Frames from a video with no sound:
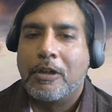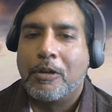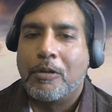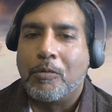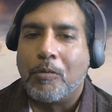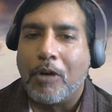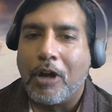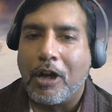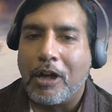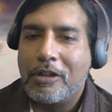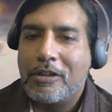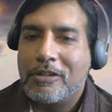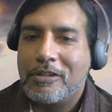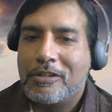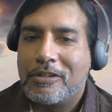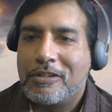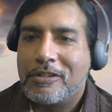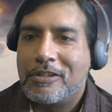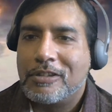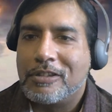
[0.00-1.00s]
Well,
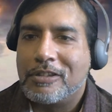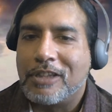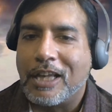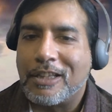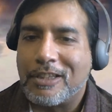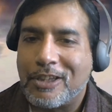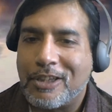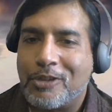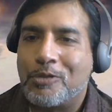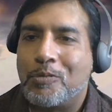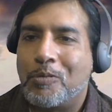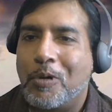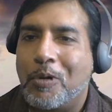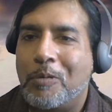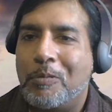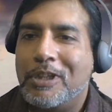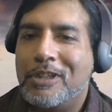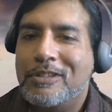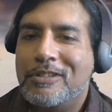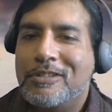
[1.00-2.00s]
like this
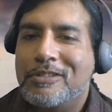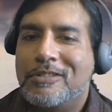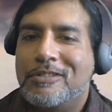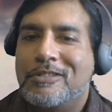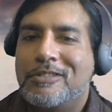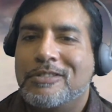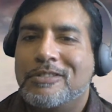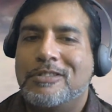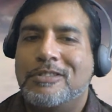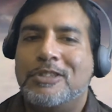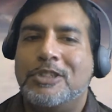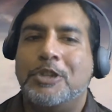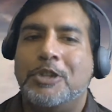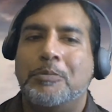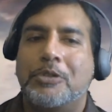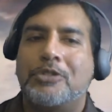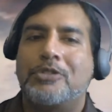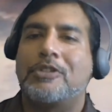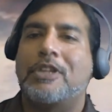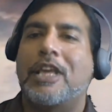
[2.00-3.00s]
woman, you
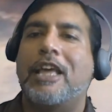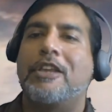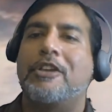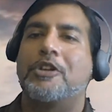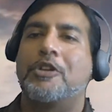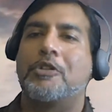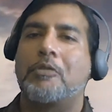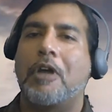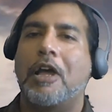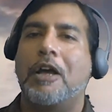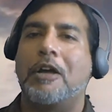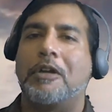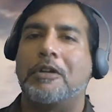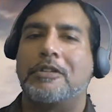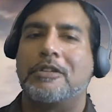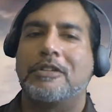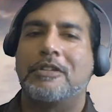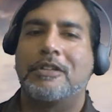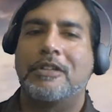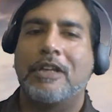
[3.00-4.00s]
must stand your ground.
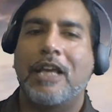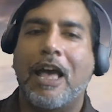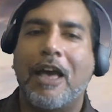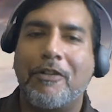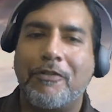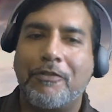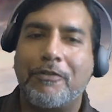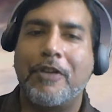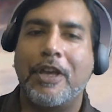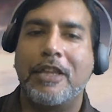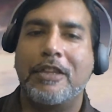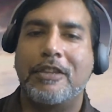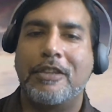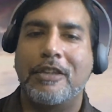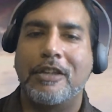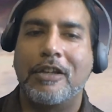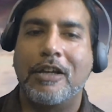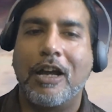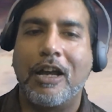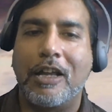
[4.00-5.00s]
Have faith
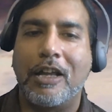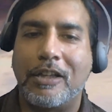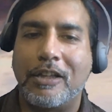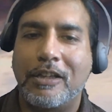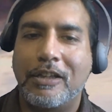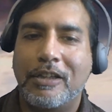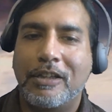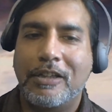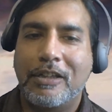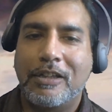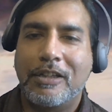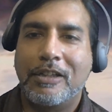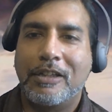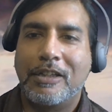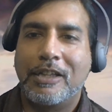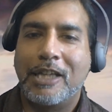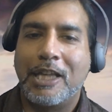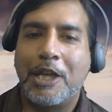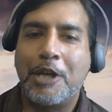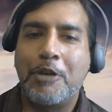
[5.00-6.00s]
in God.
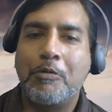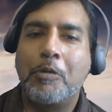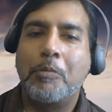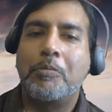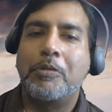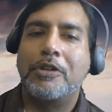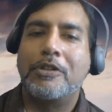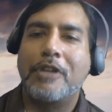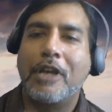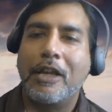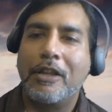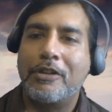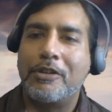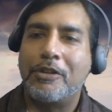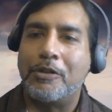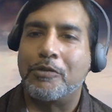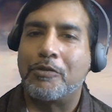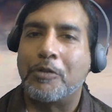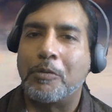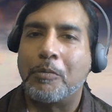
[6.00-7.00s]
He will protect
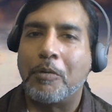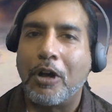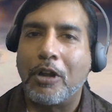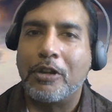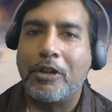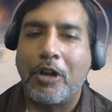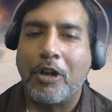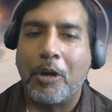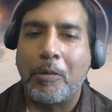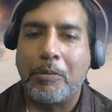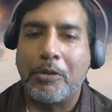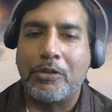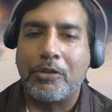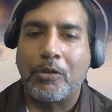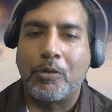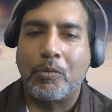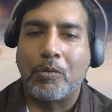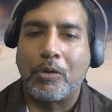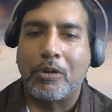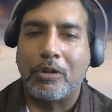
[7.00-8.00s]
you from all the armies of
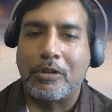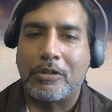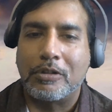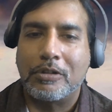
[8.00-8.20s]
the world.